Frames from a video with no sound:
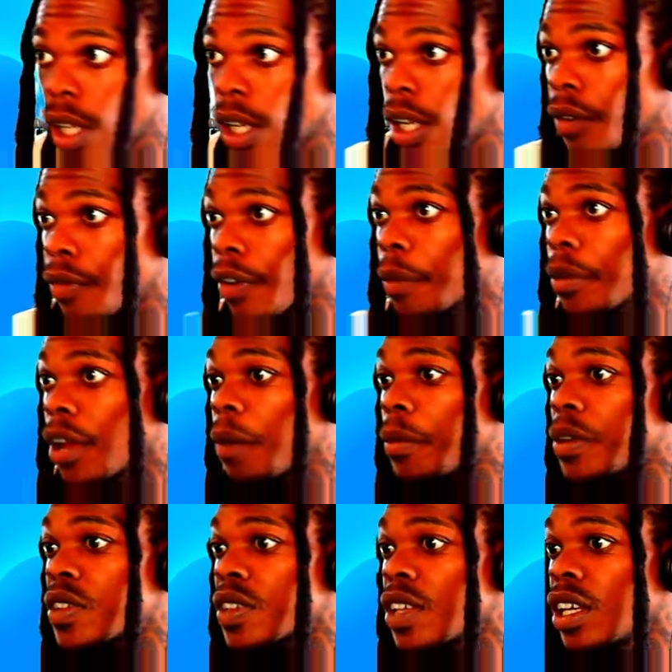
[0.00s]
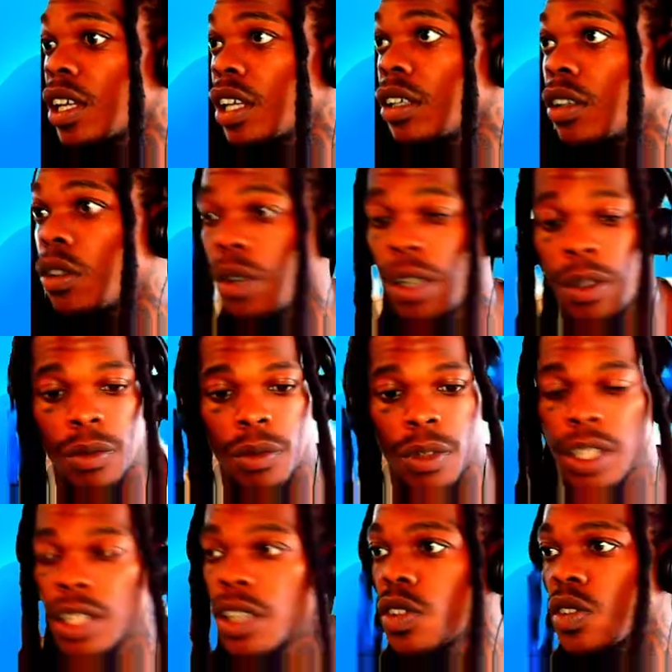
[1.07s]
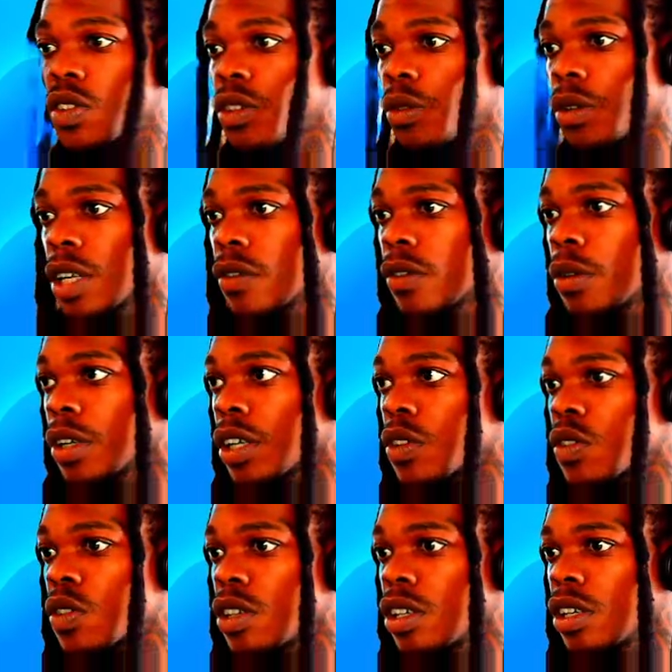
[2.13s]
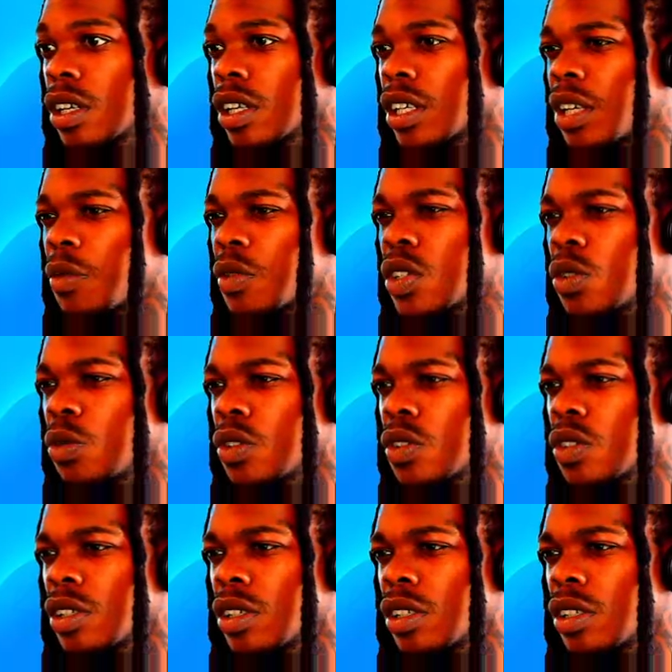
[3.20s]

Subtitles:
If I'm not mistaken, we're gonna see whatever we're gonna see. Let me see what we see.